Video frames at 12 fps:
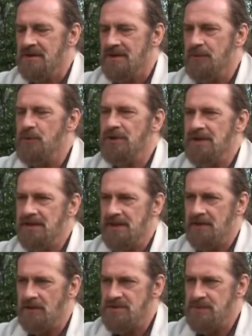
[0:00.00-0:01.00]

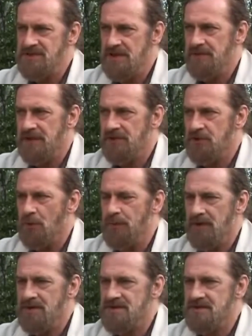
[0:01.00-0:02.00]
communicating on specific
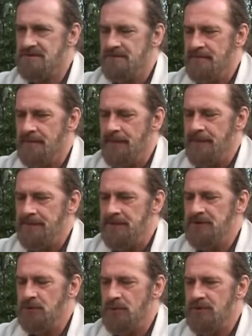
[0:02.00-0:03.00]
topics
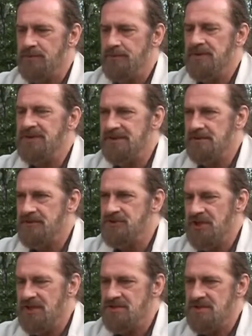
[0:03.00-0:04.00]
to do with political
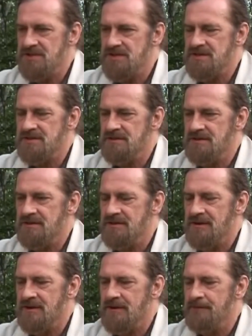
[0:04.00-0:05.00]
changes,
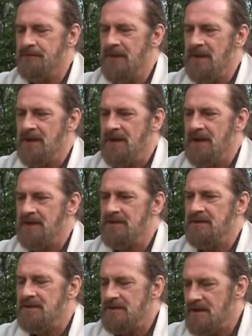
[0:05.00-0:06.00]

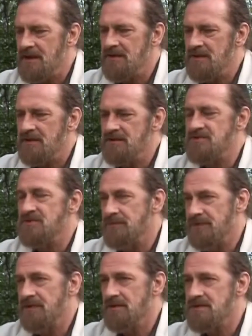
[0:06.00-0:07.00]
and
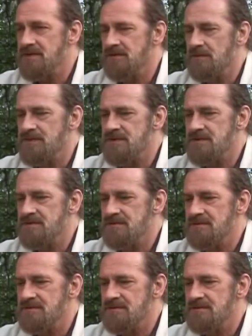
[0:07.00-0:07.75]
disrupting those groups.